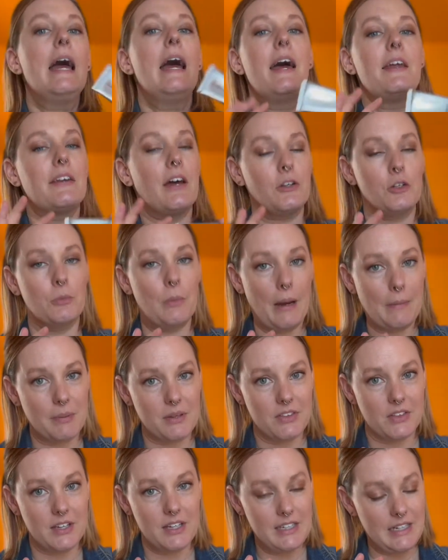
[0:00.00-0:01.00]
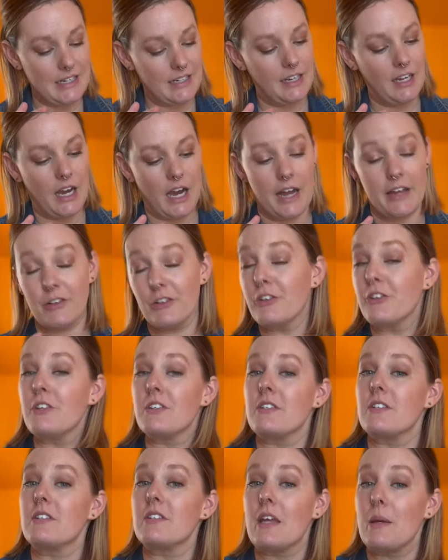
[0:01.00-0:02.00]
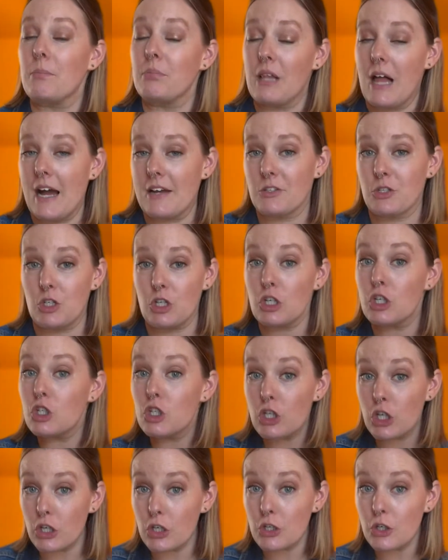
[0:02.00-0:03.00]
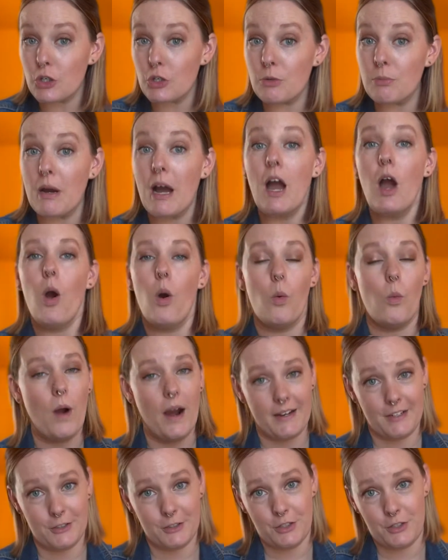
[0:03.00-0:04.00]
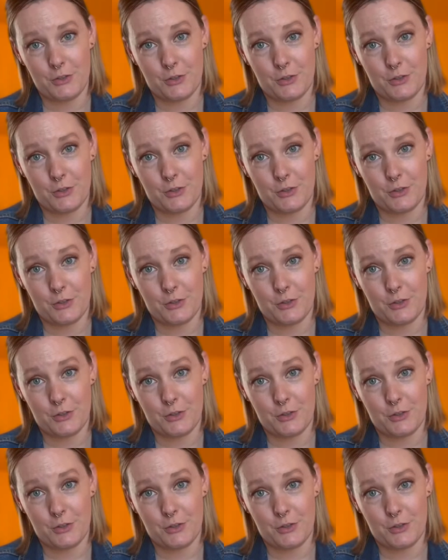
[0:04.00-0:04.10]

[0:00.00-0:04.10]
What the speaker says: Now you might be thinking, Kylo, this is a plastic tube. Why are you